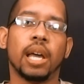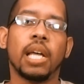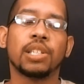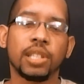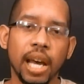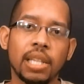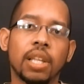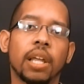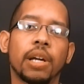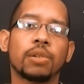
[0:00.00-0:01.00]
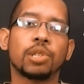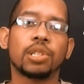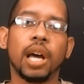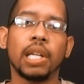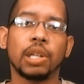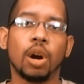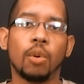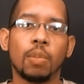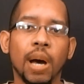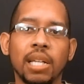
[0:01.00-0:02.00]
Instead, the Lakers decided to
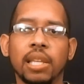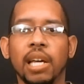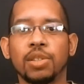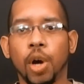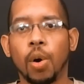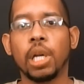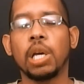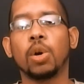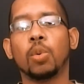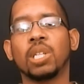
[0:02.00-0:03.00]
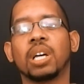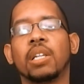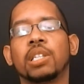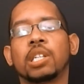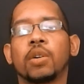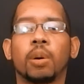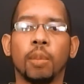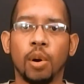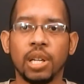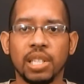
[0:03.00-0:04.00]
go with Mike D'Antoni, who was
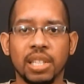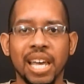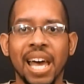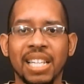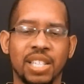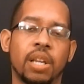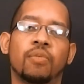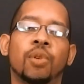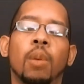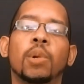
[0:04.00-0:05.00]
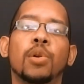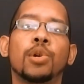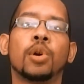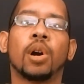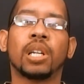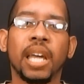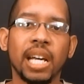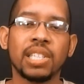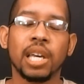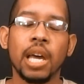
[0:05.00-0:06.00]
unceremoniously exited from the New York
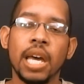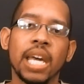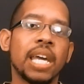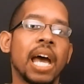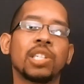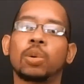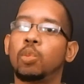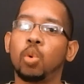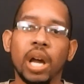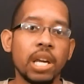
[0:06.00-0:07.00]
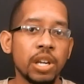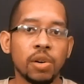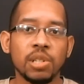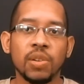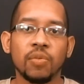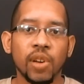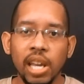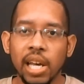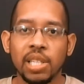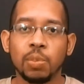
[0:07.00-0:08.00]
Knicks. He had some great years in
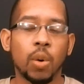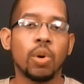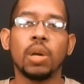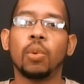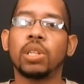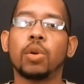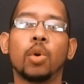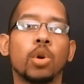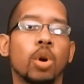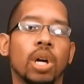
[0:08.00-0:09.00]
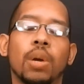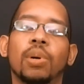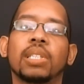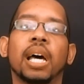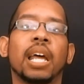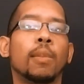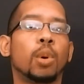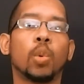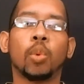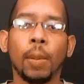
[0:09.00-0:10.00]
Phoenix, but when he went to New York, he was not able
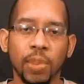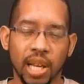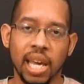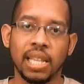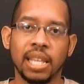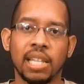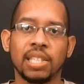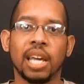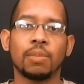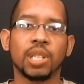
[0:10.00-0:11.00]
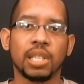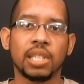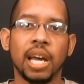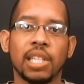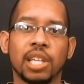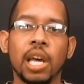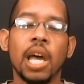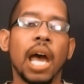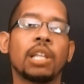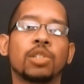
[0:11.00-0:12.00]
to replicate that same success.
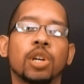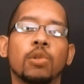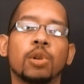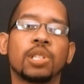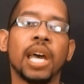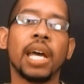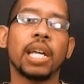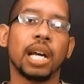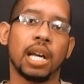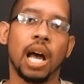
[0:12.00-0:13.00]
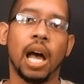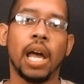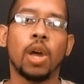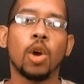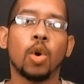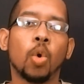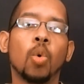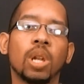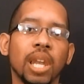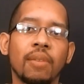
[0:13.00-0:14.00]
And so you're taking a guy
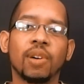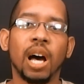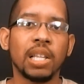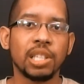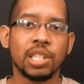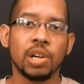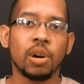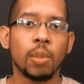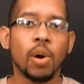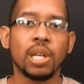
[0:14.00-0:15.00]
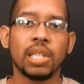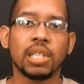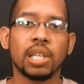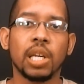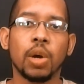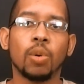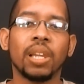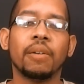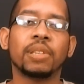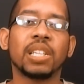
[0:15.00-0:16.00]
who left unceremoniously, who
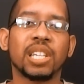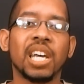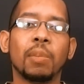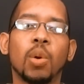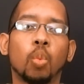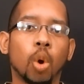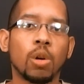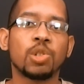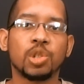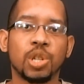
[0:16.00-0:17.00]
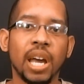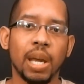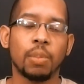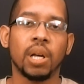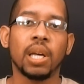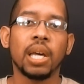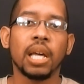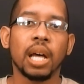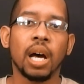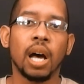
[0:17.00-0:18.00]
left the team in worse shape,
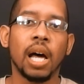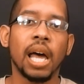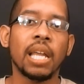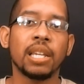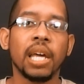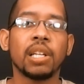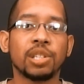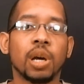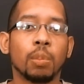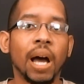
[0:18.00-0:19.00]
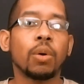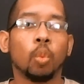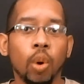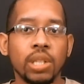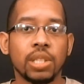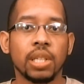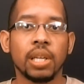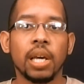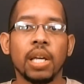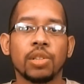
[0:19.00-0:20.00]
and then it took Mike
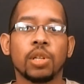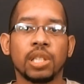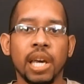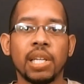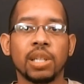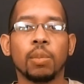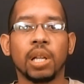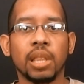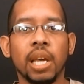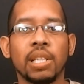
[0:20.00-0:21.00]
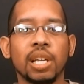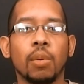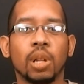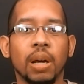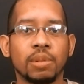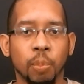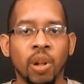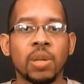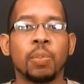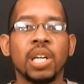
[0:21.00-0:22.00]
Woodson to take some of the things that were left,
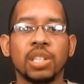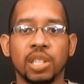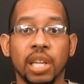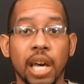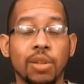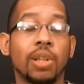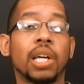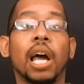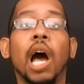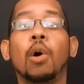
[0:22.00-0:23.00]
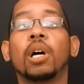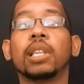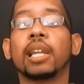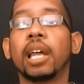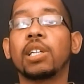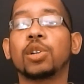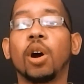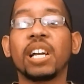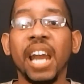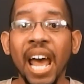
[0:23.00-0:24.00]
put the pieces together, and look at how good the Knicks
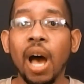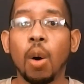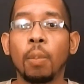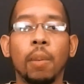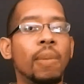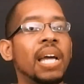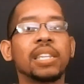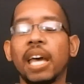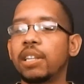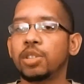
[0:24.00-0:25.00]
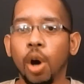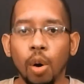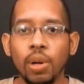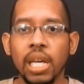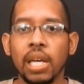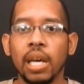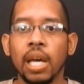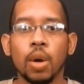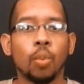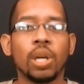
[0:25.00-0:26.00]
are now. But Mike D'Antoni
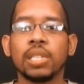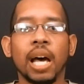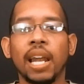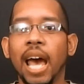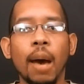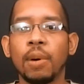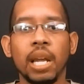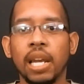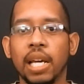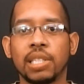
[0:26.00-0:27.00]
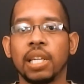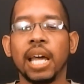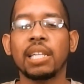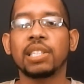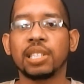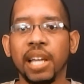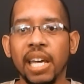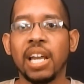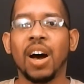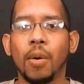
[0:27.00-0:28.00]
was not having the Knicks in that
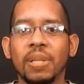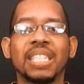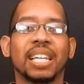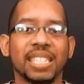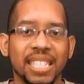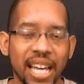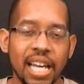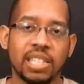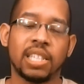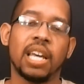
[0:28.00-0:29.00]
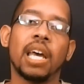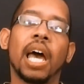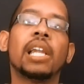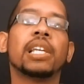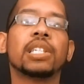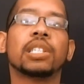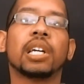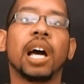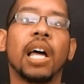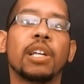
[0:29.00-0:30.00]
state of success. And this is the
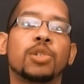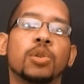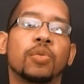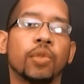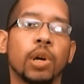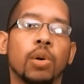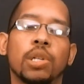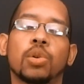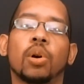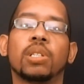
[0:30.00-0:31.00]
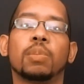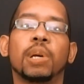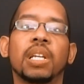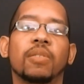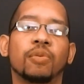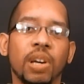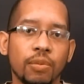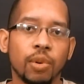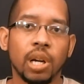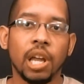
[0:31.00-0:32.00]
guy that you feel is going to be the
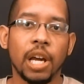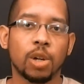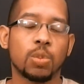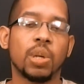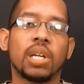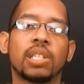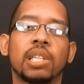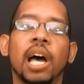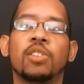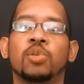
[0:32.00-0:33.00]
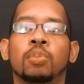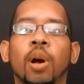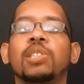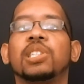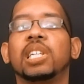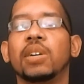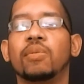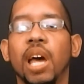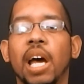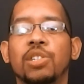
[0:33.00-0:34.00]
fit for the Lakers, because now you brought Steve
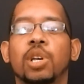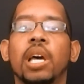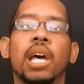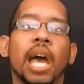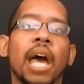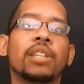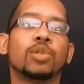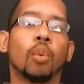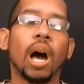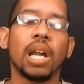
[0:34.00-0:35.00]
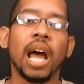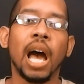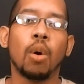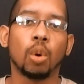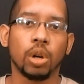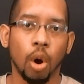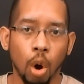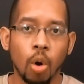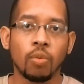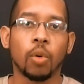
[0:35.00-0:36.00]
Nash and Dwight Howard
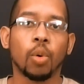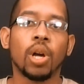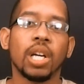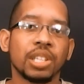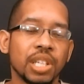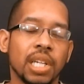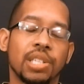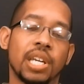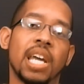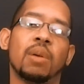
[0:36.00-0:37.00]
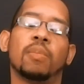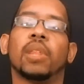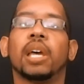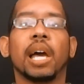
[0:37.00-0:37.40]
over to the team.